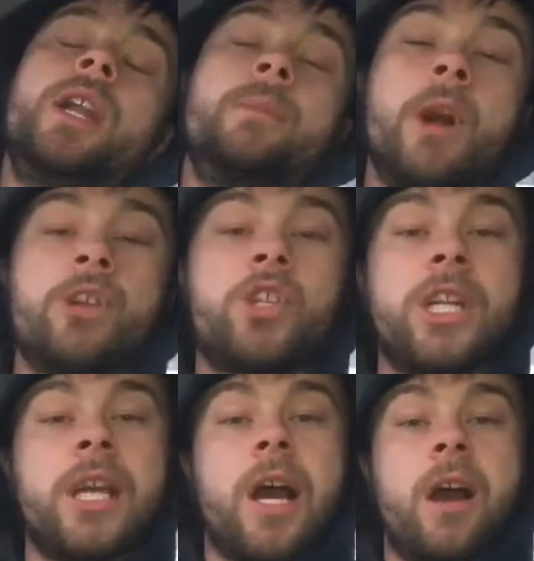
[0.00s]
An
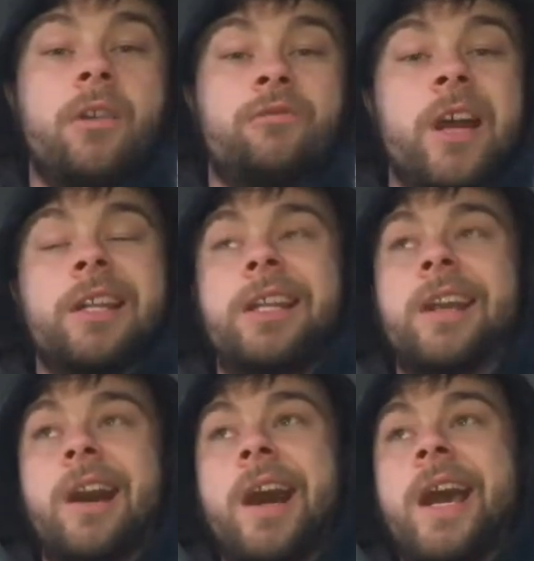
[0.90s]
emotionally
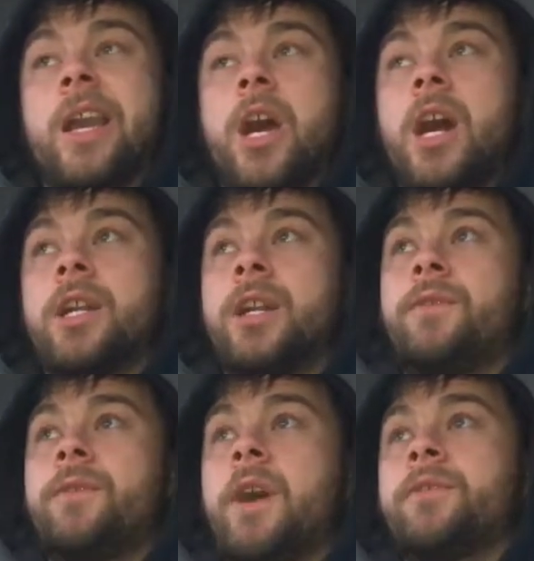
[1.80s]
running high
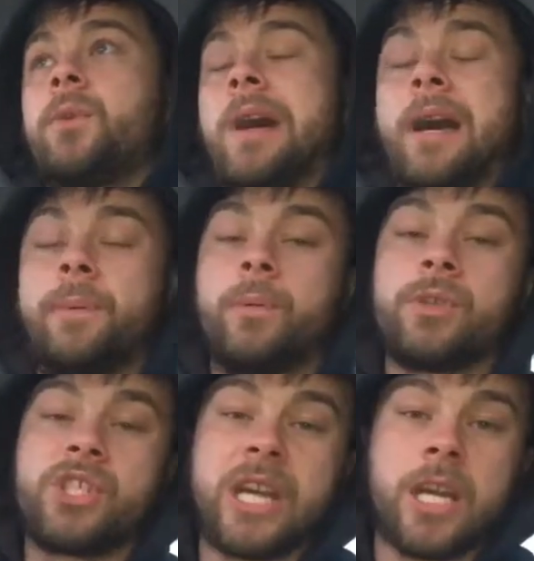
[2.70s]
Cardiff after what happened
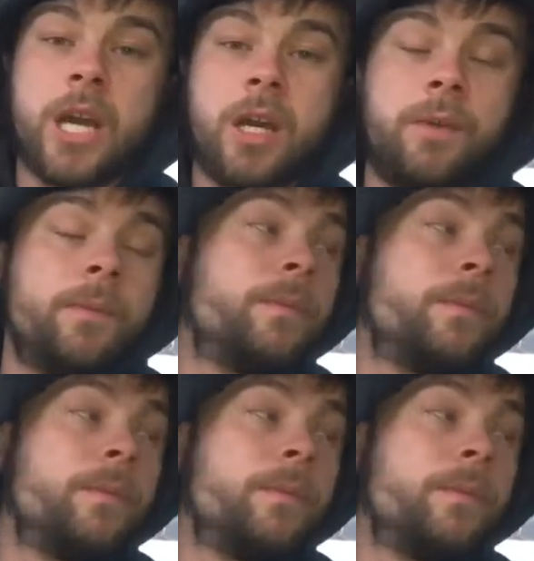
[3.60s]
with Salah.